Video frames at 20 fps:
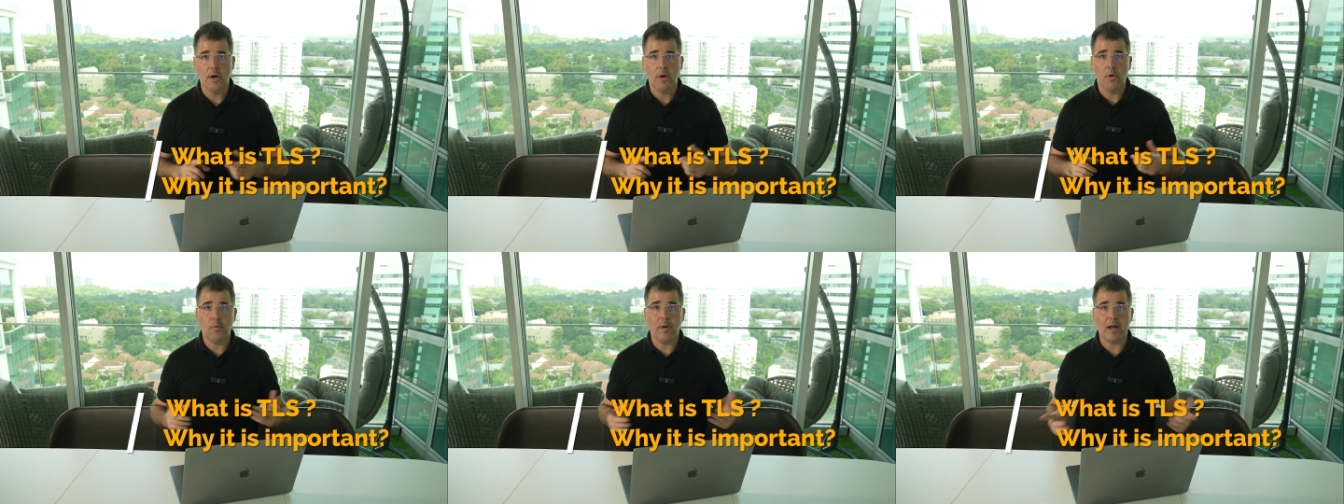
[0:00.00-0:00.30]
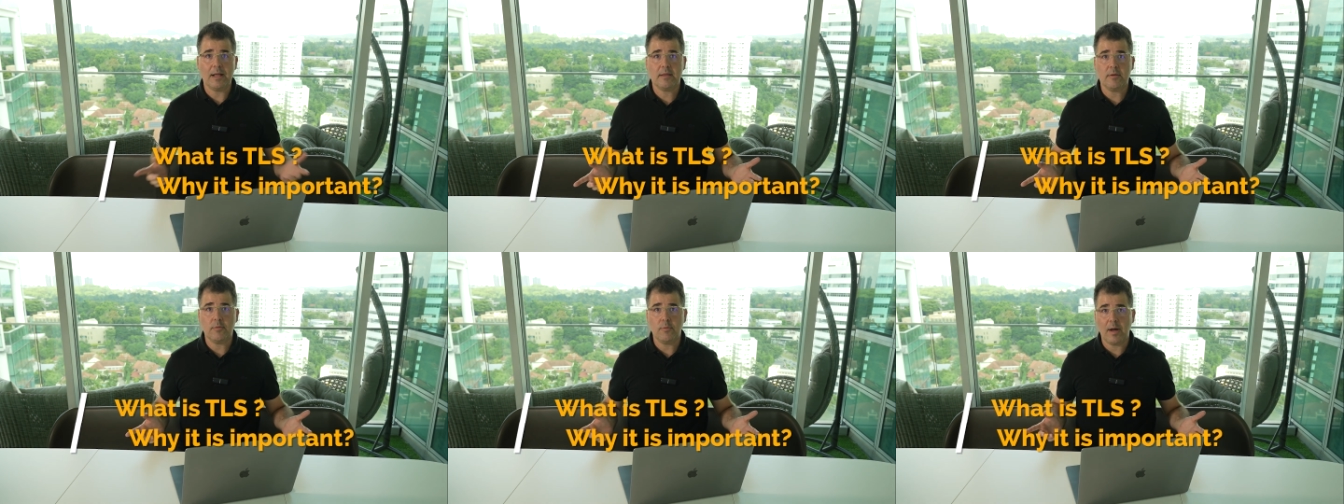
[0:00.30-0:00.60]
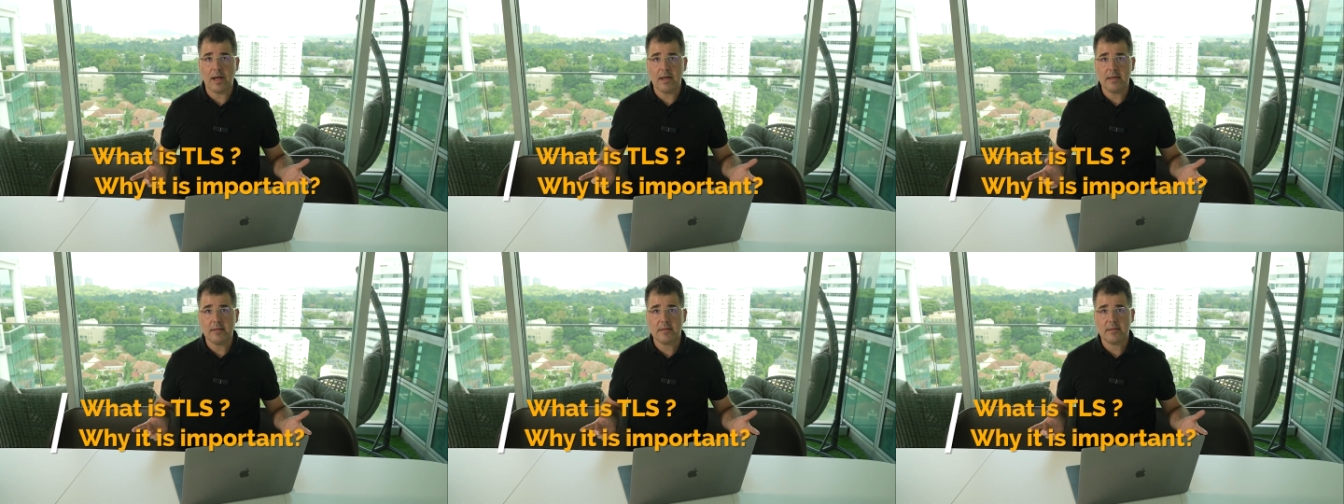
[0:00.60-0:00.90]

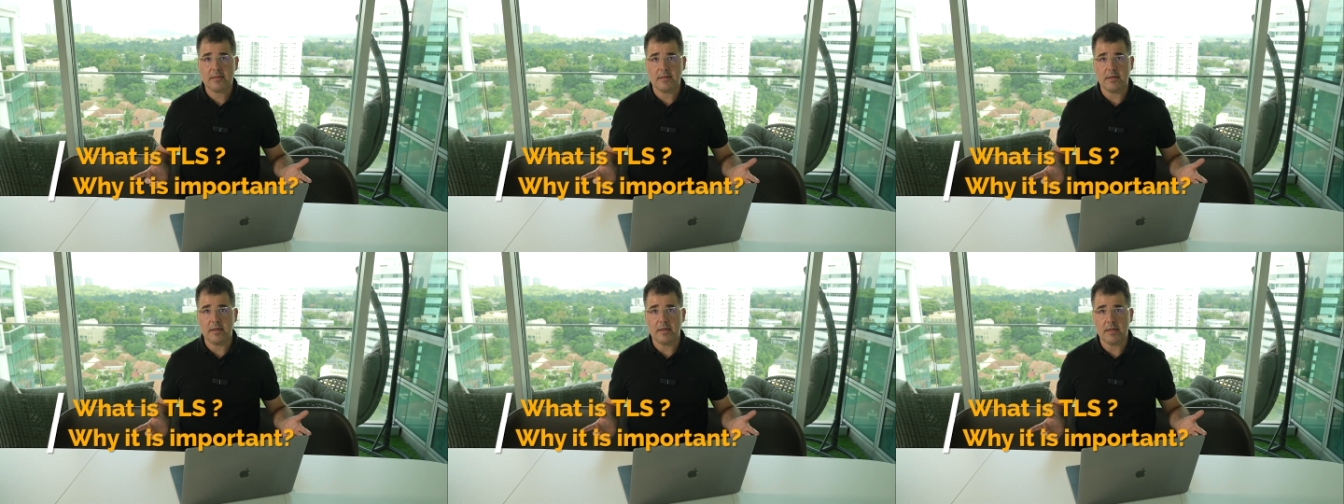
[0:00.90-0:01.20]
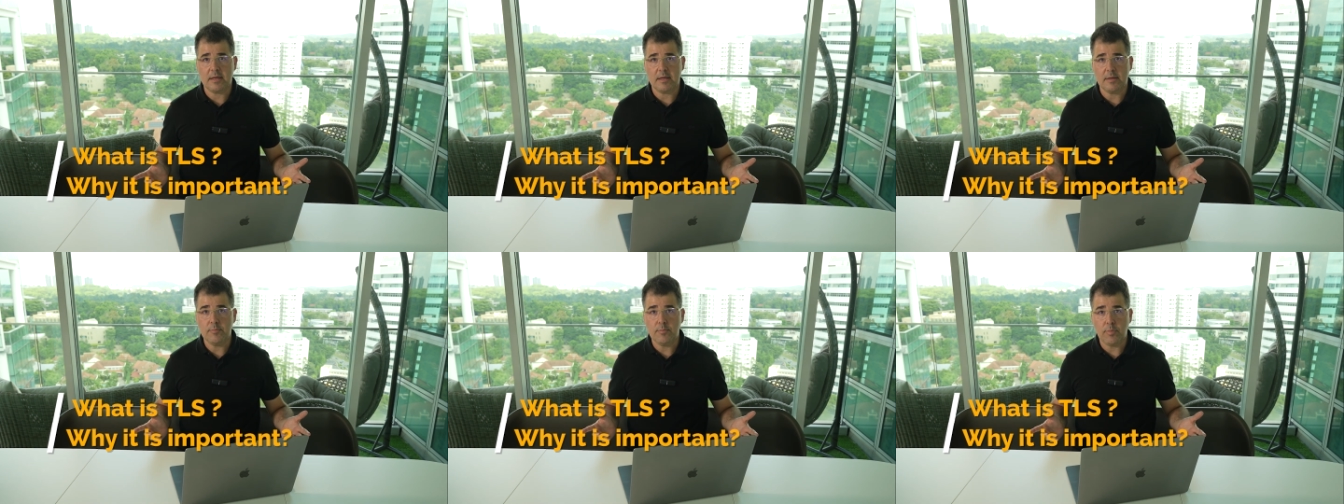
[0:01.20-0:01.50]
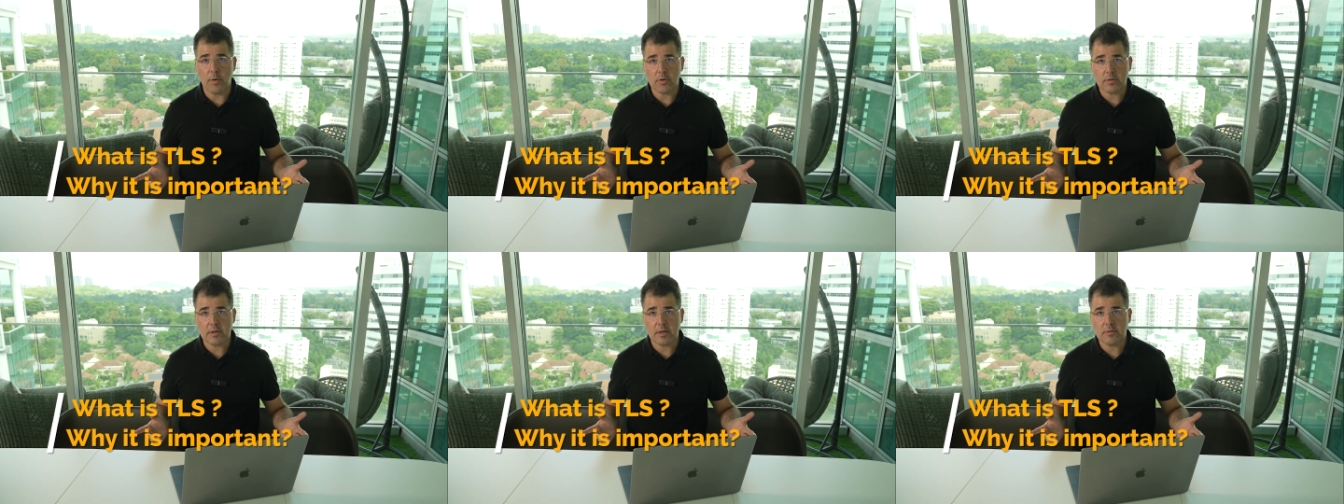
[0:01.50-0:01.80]
why it's
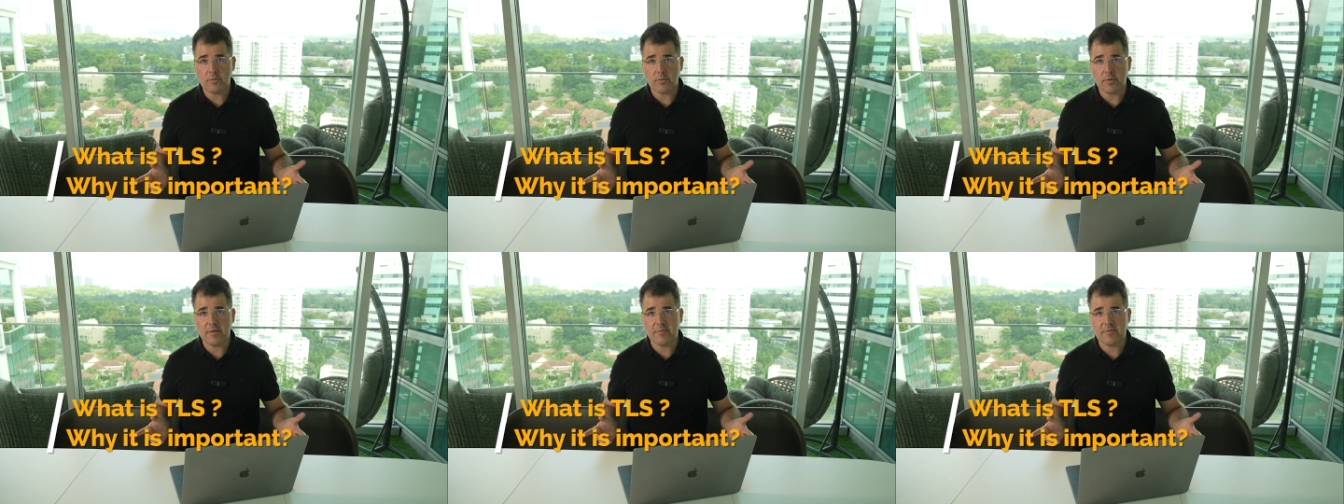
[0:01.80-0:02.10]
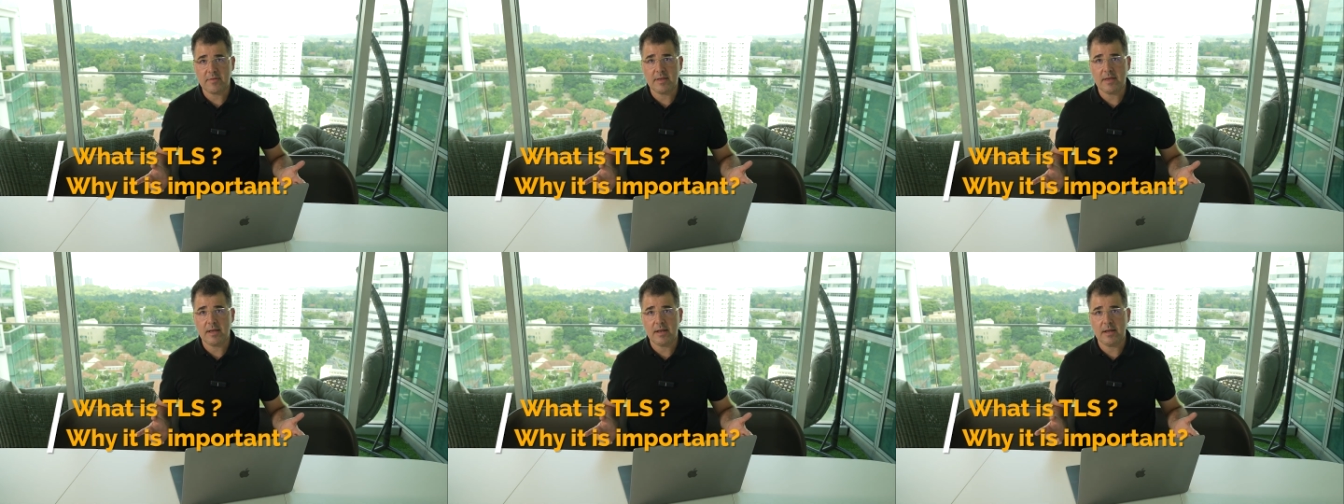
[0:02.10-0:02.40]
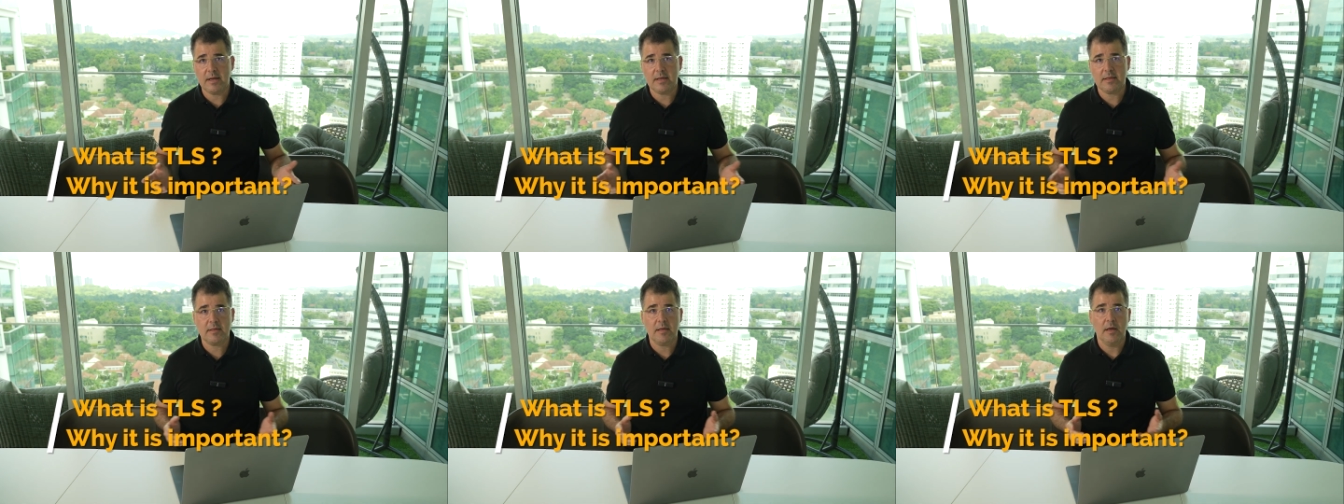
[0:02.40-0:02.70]
important to have
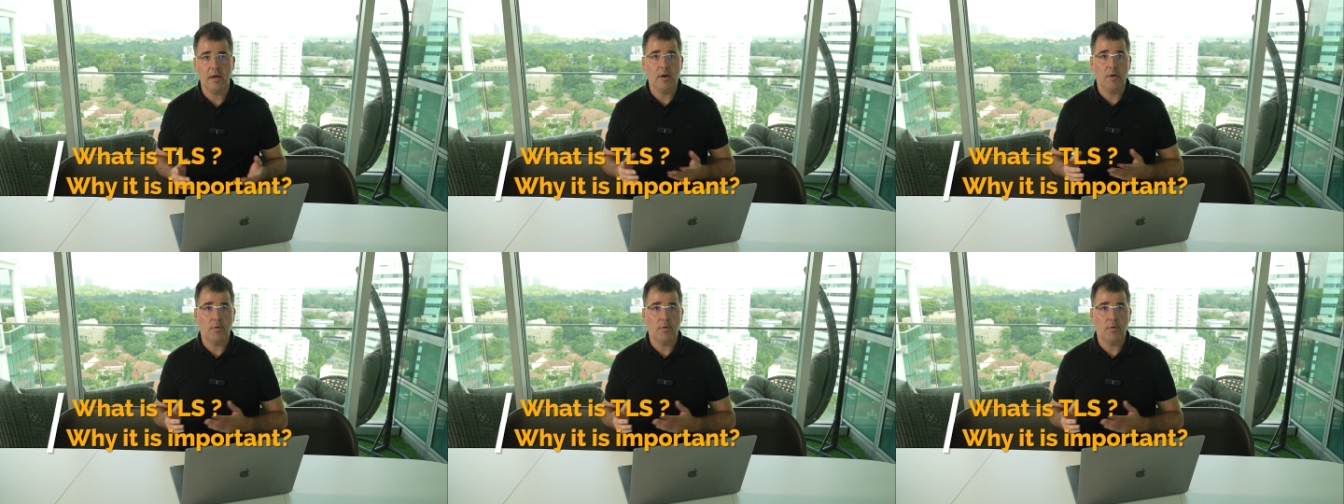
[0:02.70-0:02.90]
TLS,